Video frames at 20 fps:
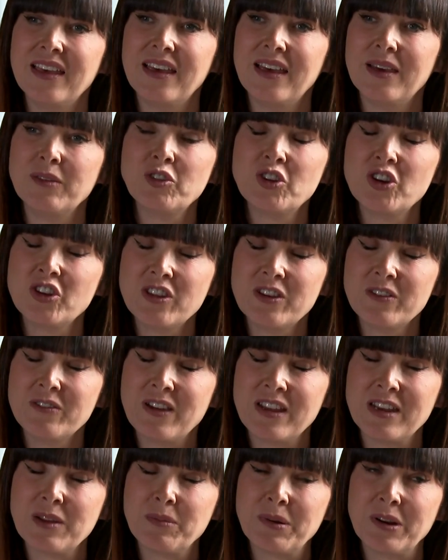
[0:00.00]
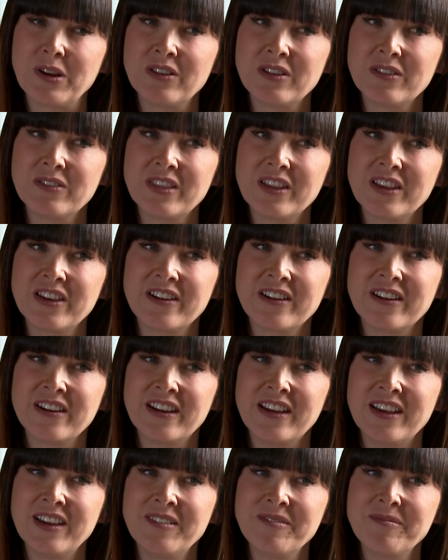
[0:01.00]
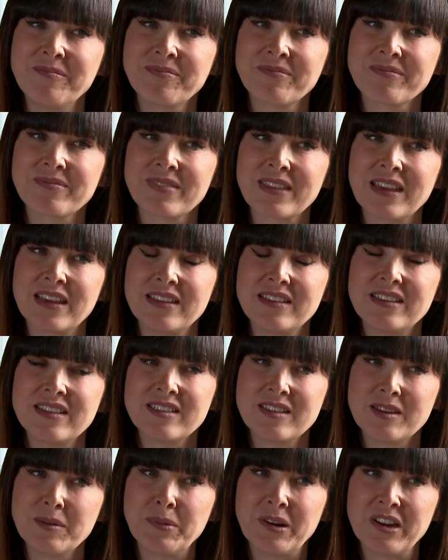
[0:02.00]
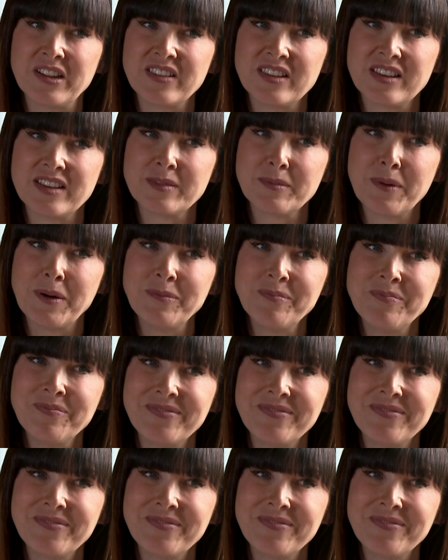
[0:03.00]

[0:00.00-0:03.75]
I'm sure they're very proud of their Disney princess mum.